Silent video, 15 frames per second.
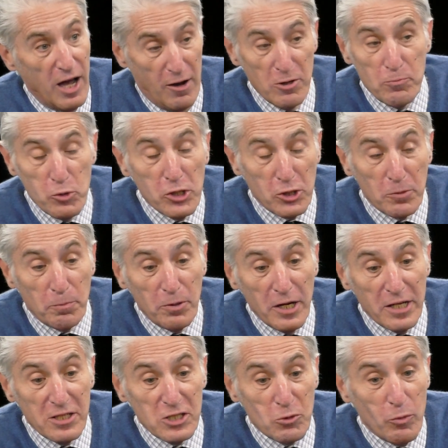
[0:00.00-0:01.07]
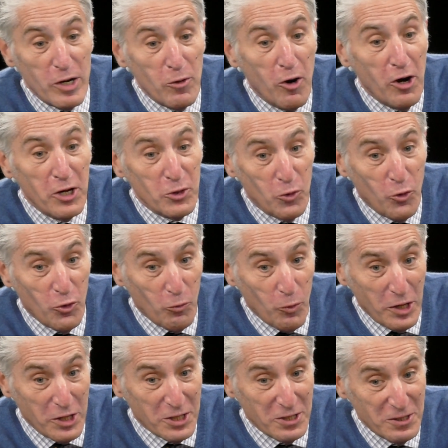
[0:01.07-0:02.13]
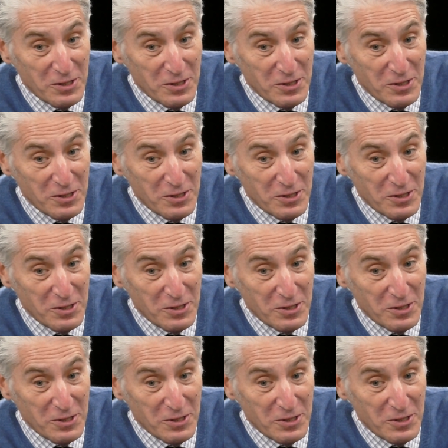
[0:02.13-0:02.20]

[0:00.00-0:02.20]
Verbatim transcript: I'm a pretty good player. They said, "Where are you all week?"